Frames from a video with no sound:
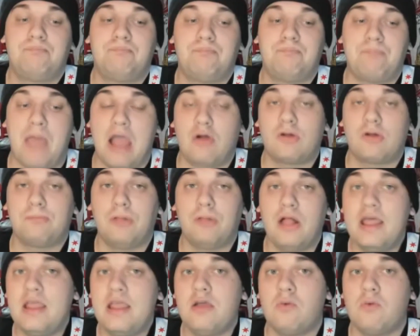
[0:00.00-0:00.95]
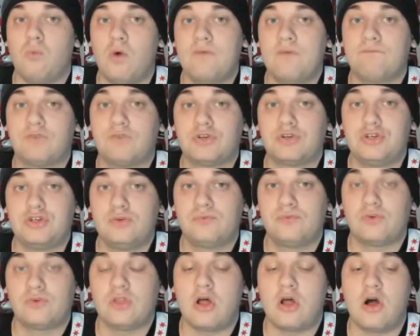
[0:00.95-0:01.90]
Power play, 1 for 2
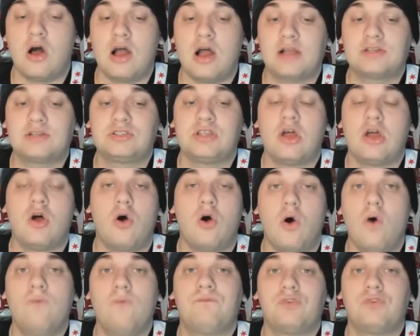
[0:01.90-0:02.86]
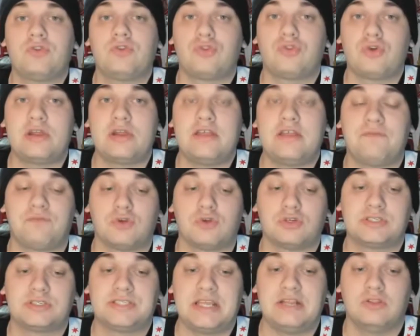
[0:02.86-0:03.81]
for the Hawks, 0 for 3 for
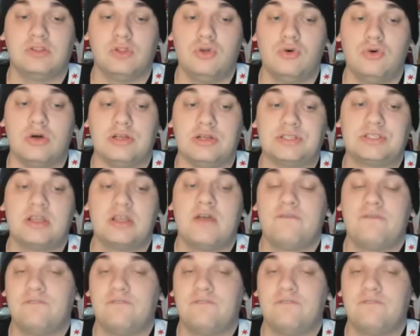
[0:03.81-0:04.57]
St. Louis.